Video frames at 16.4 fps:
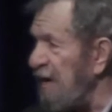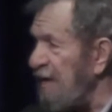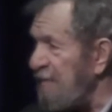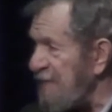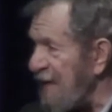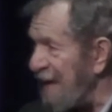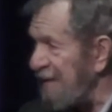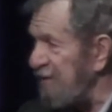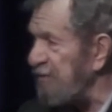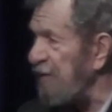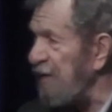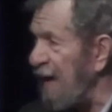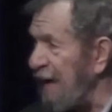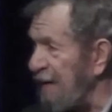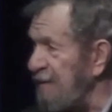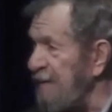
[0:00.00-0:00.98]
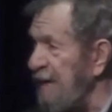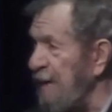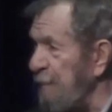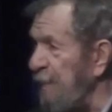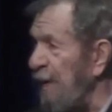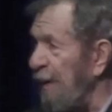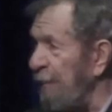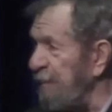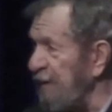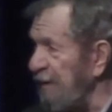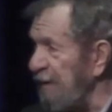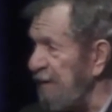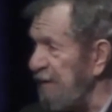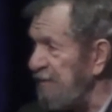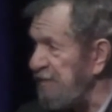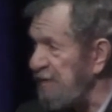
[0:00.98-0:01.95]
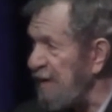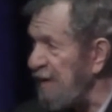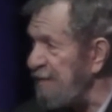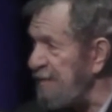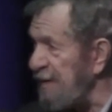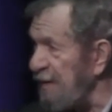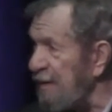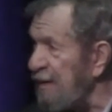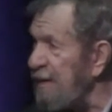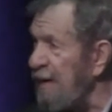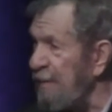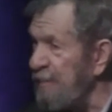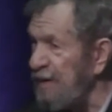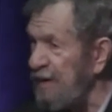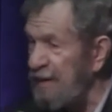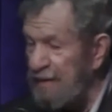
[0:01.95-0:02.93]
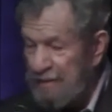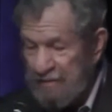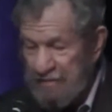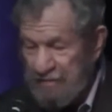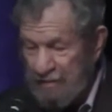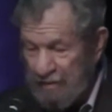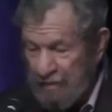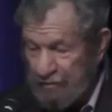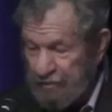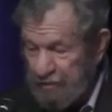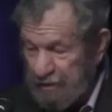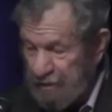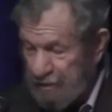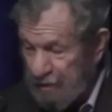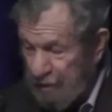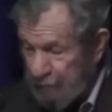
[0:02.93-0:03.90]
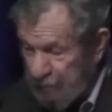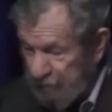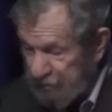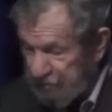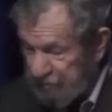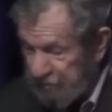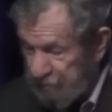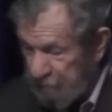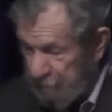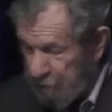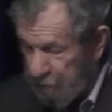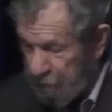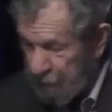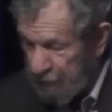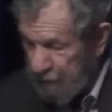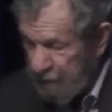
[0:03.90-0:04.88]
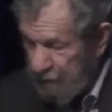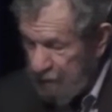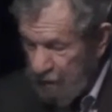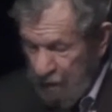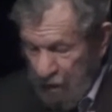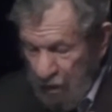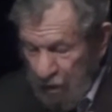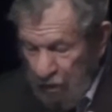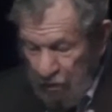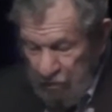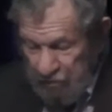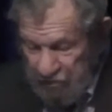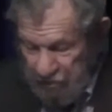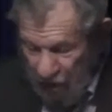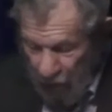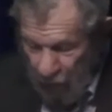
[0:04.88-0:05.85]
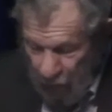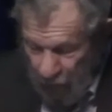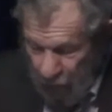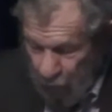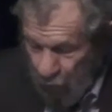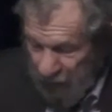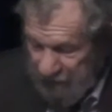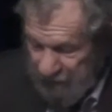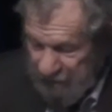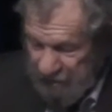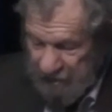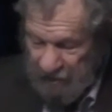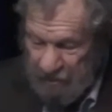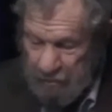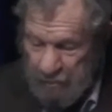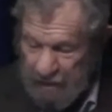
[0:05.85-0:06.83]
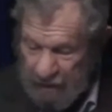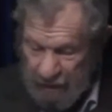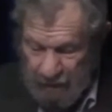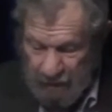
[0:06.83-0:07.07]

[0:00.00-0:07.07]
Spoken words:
that attract that population, and they're coming in significant numbers. So, what does this mean?